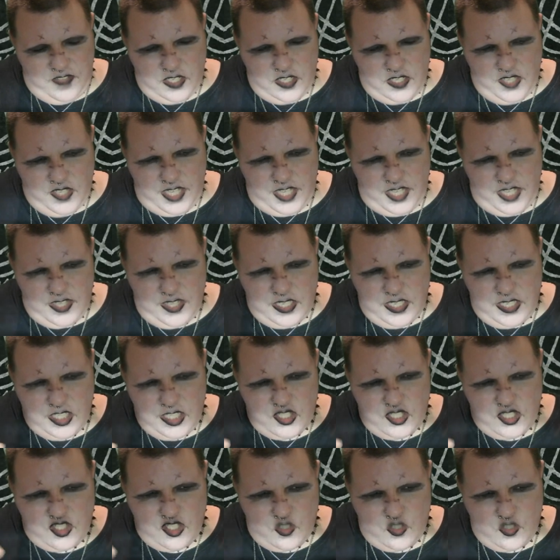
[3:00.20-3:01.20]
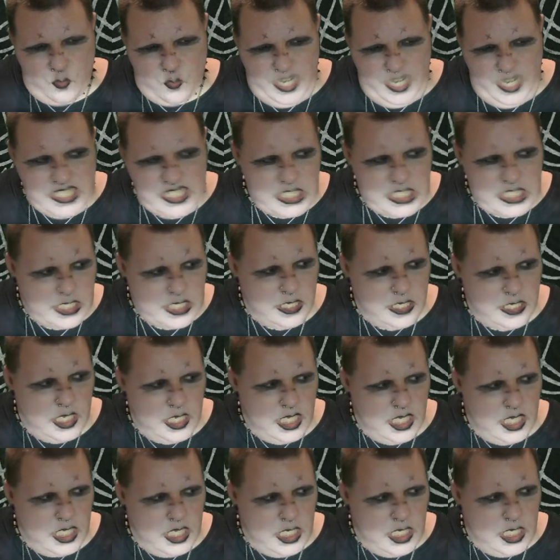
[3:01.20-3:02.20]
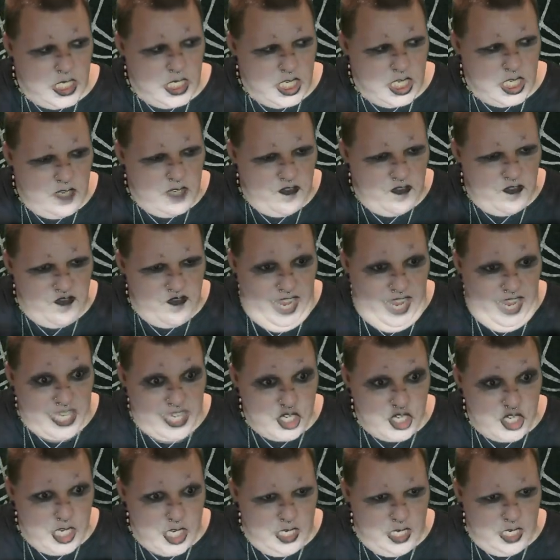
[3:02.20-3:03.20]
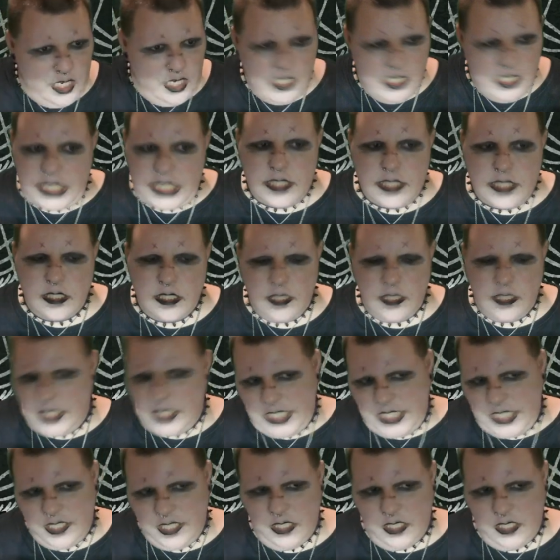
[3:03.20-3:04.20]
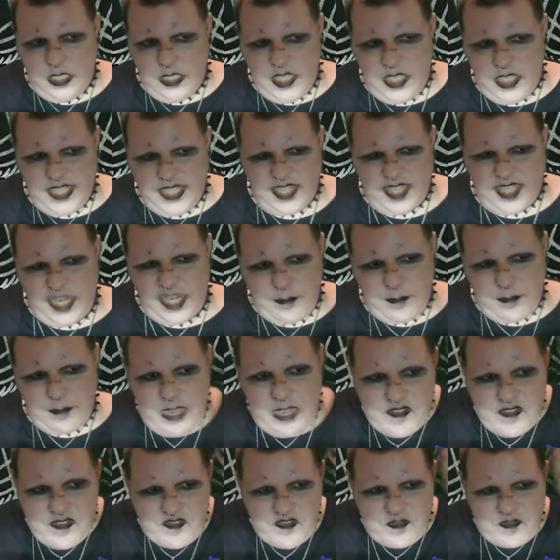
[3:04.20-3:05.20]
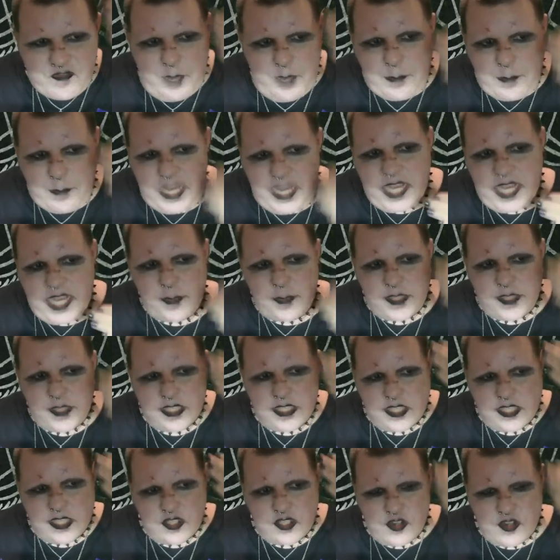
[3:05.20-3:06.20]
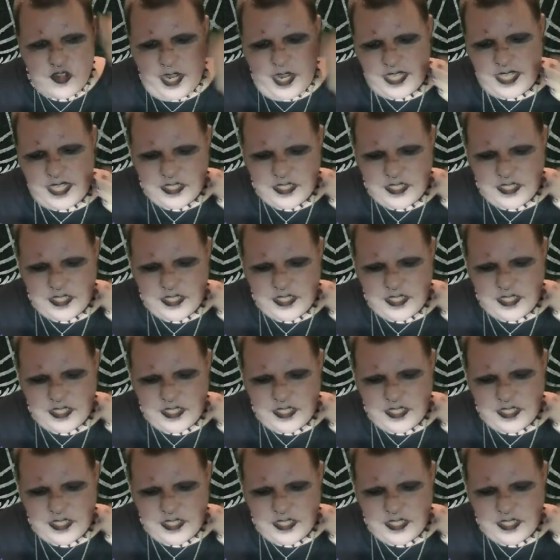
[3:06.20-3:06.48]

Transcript: the distressed fashion. It's like my my makeup is distressed.